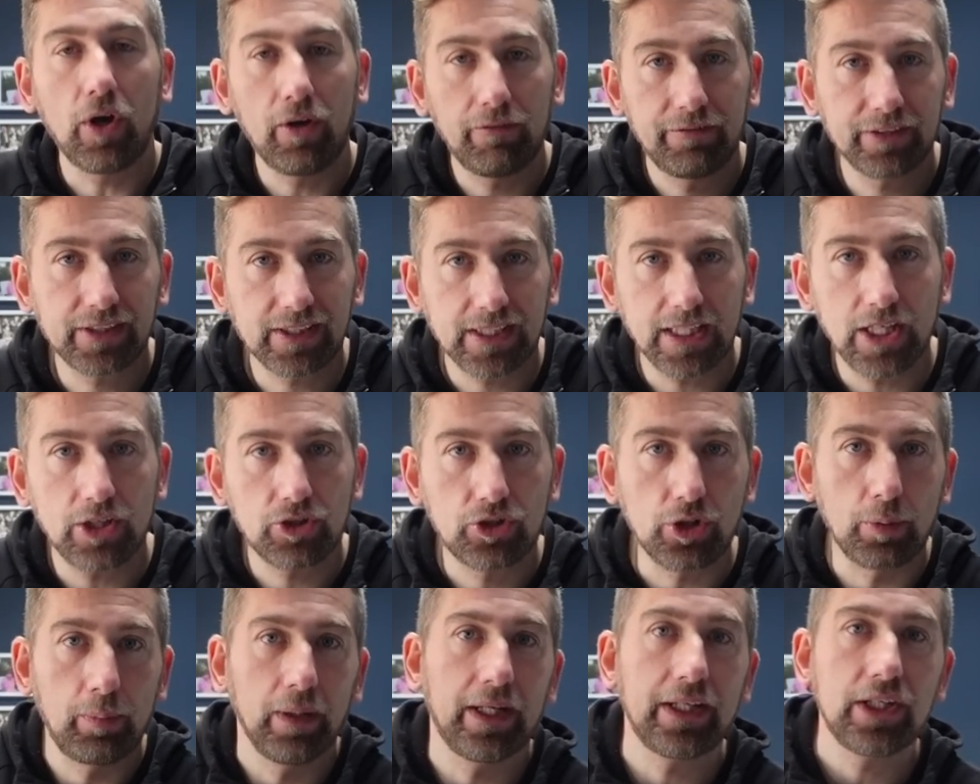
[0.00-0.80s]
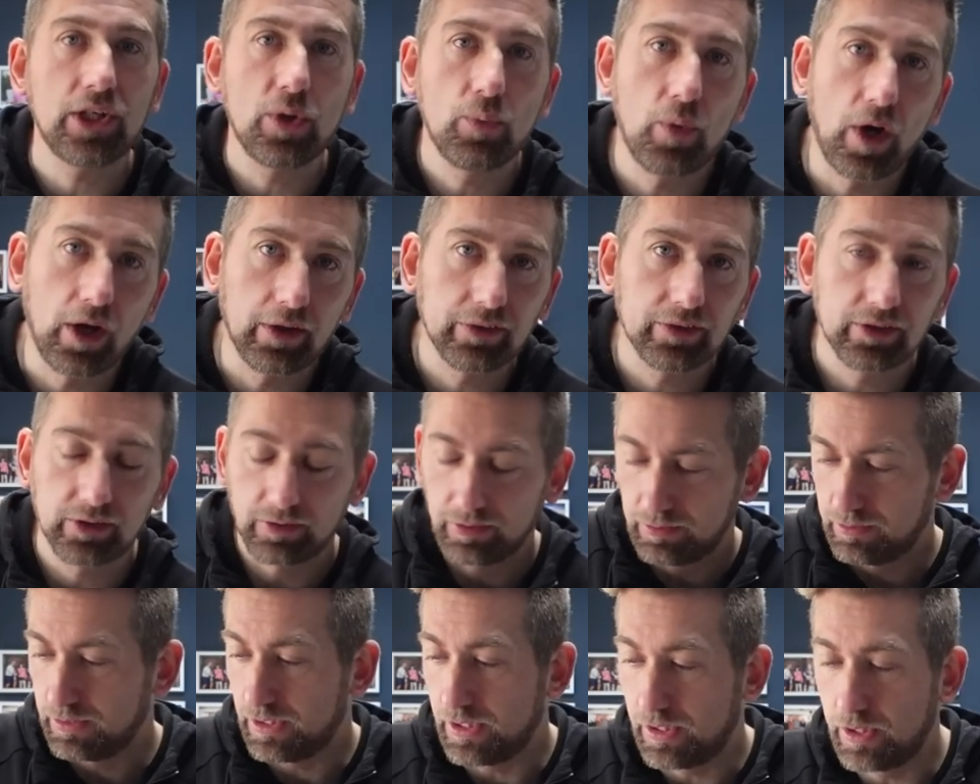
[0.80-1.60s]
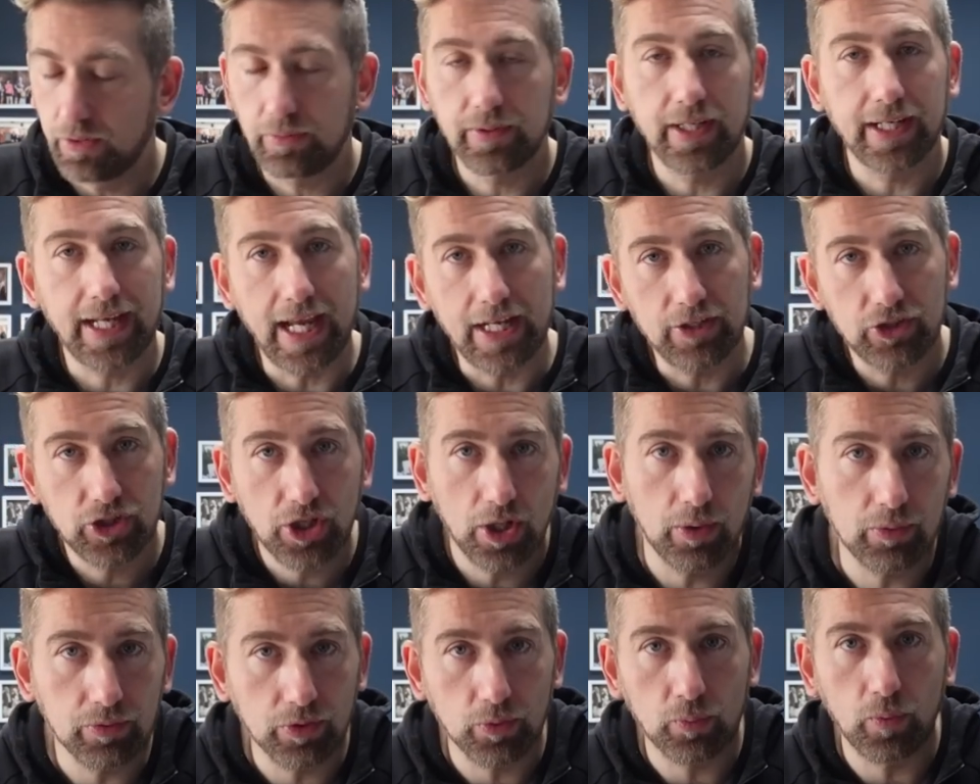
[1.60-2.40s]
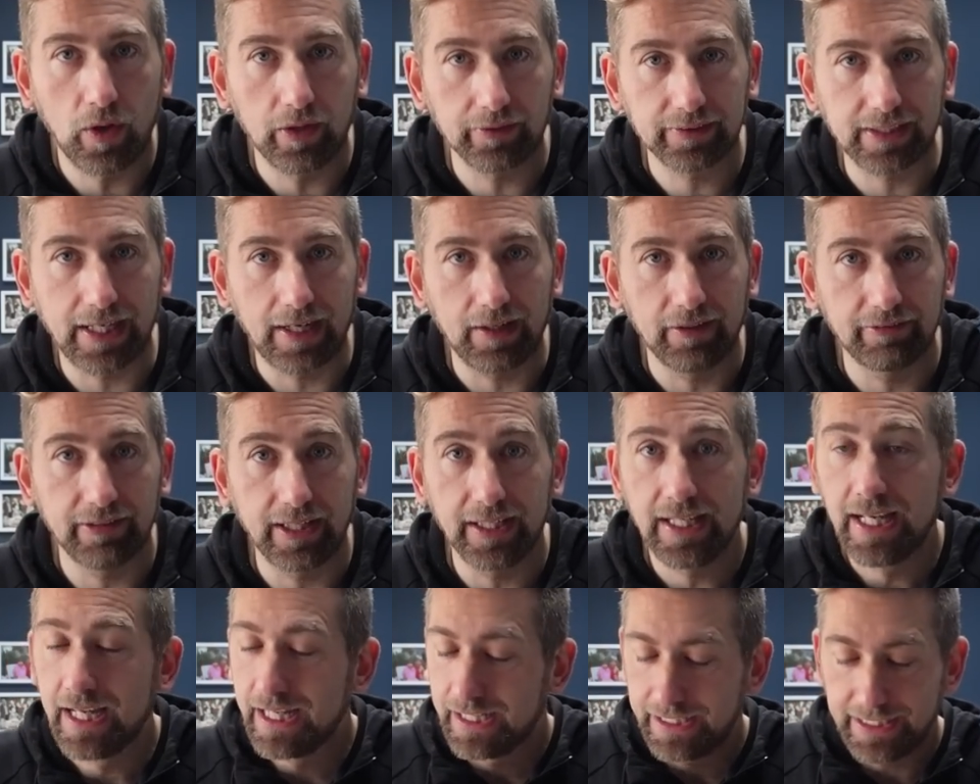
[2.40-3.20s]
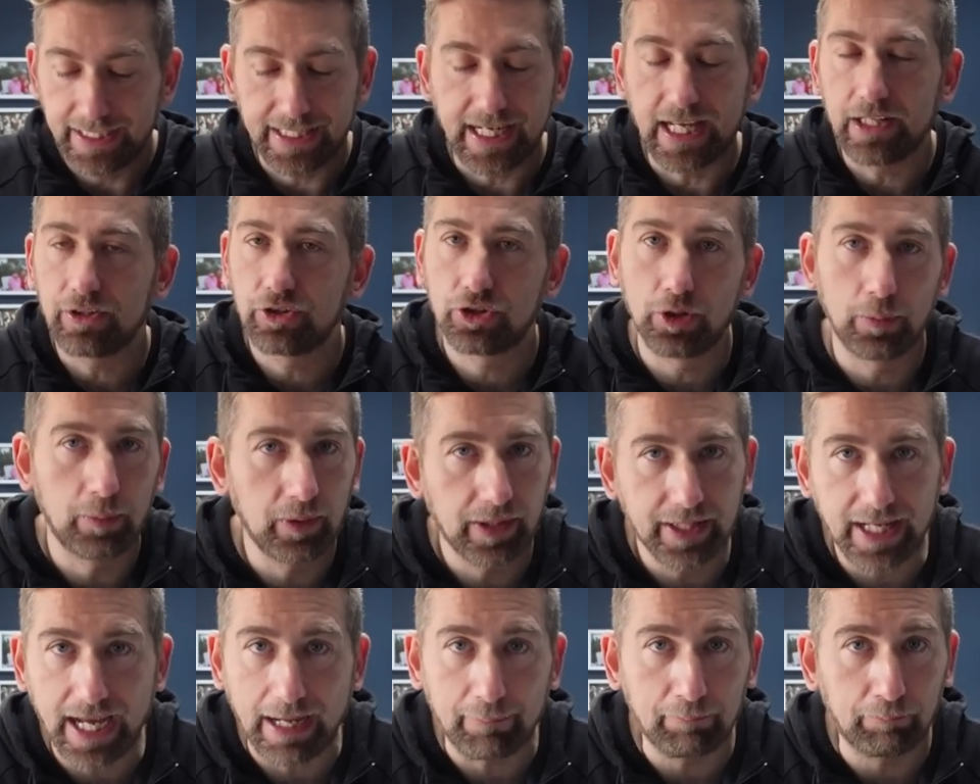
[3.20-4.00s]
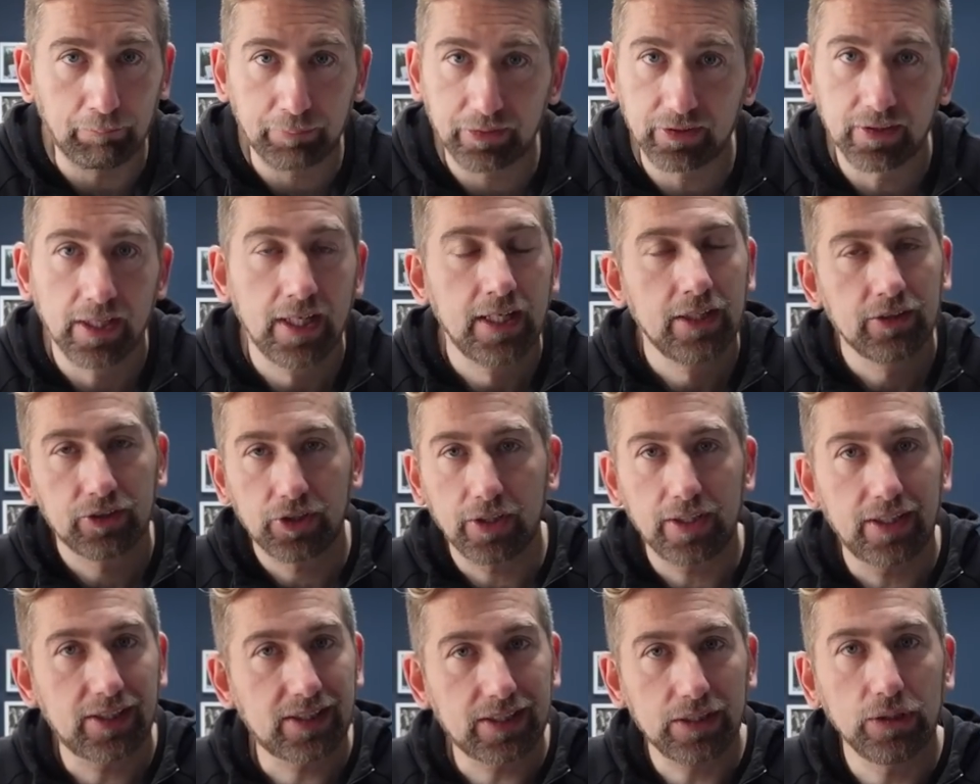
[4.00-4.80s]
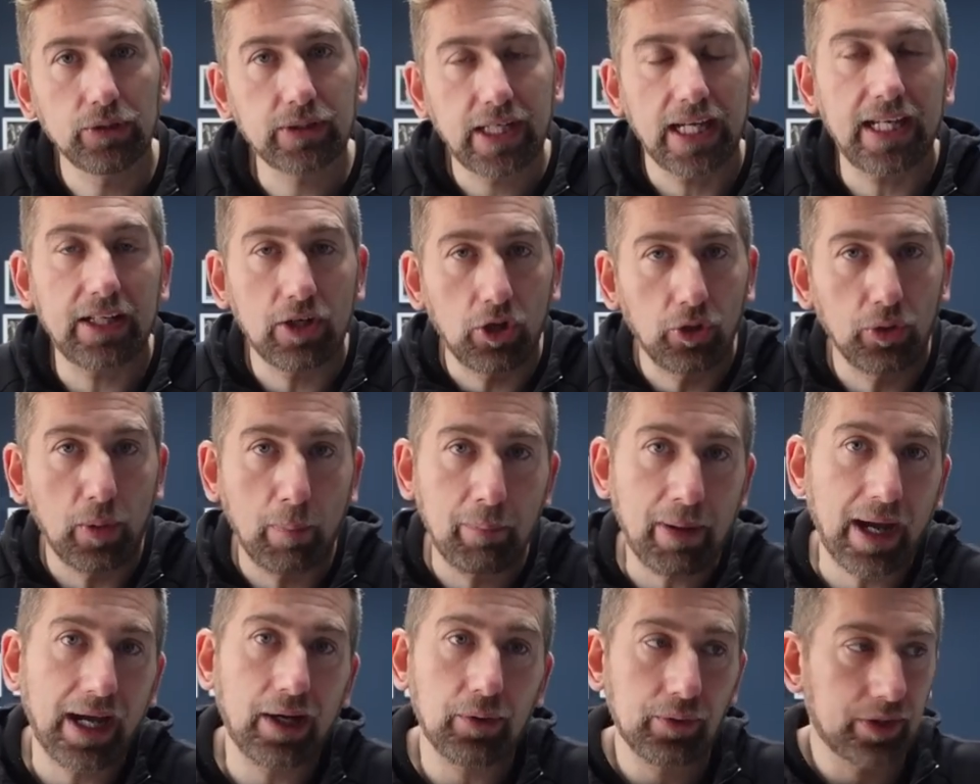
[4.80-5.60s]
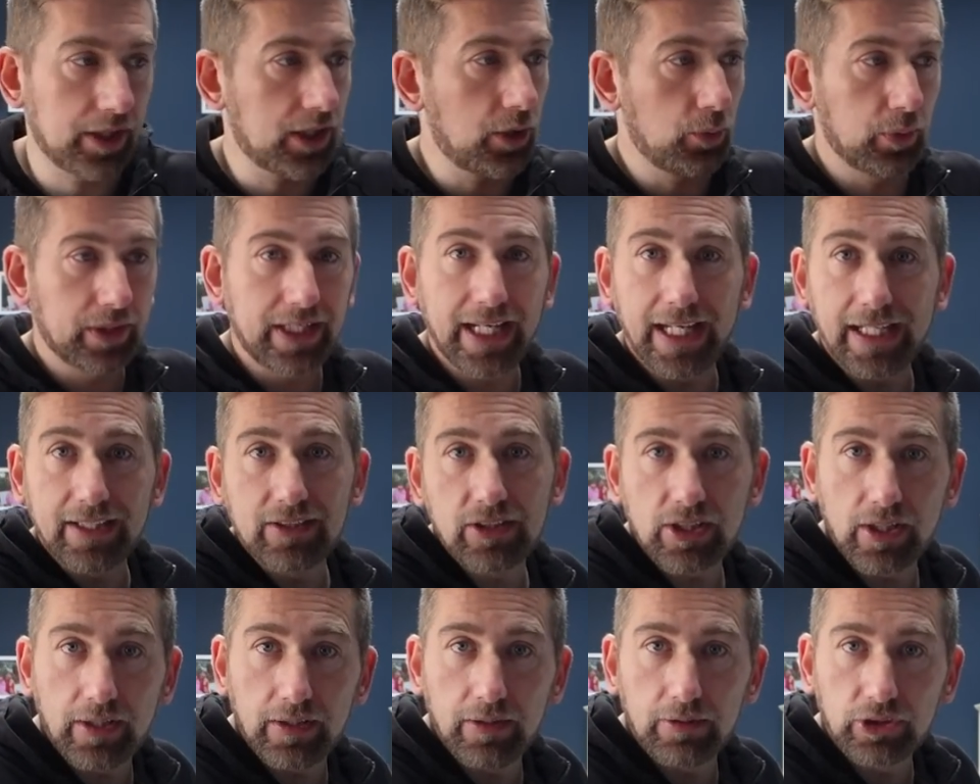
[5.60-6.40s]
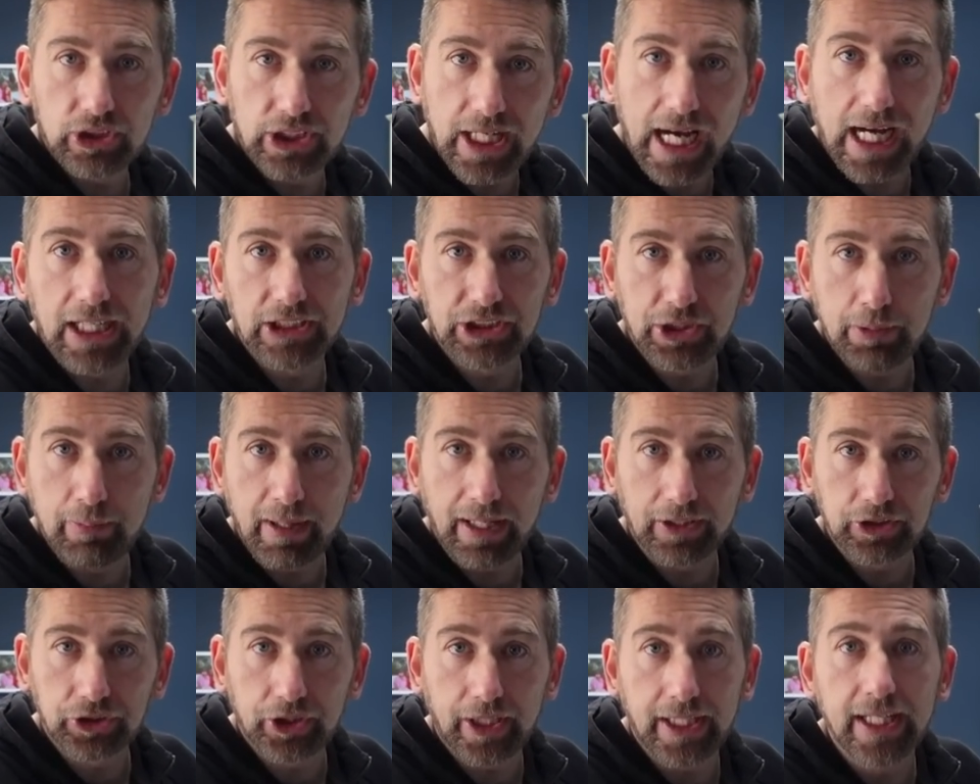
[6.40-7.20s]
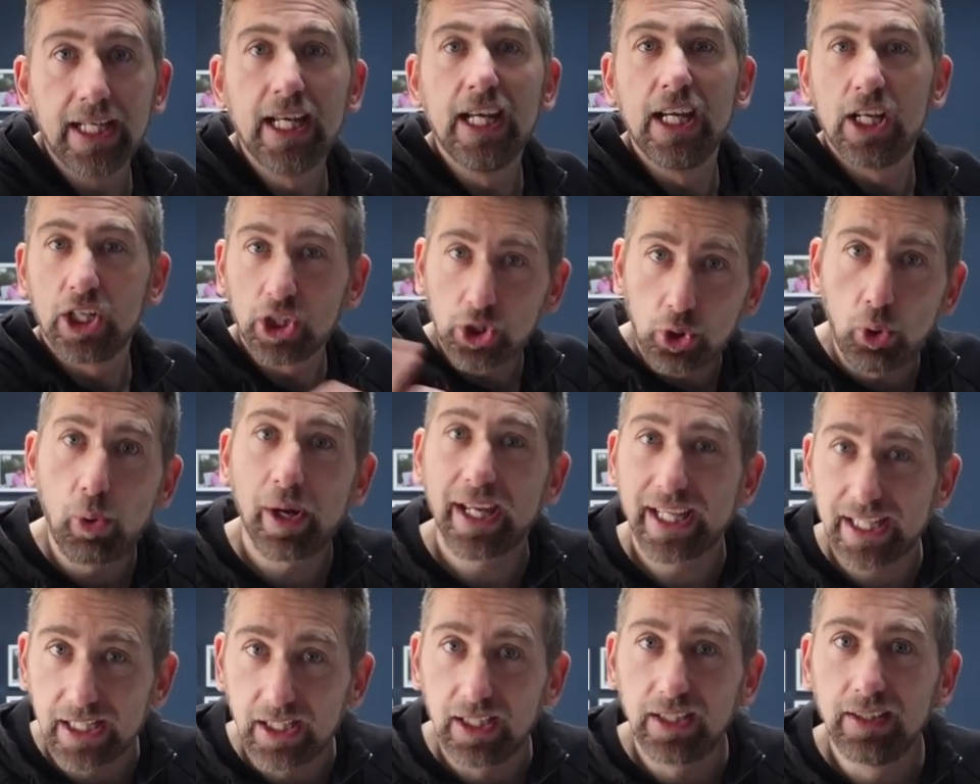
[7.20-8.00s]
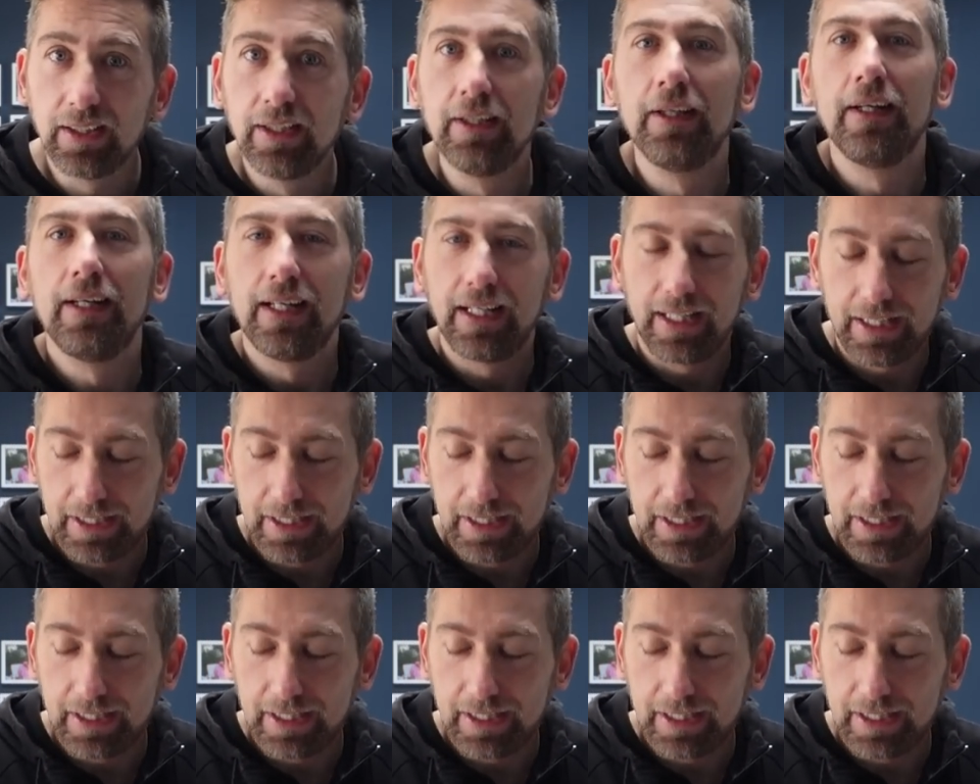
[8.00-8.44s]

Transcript: Obviously you're doubling your watts, you know, you're getting two hundred watts out of it, you're getting double the amps, so you're still getting all the power that you would need to charge your battery quicker,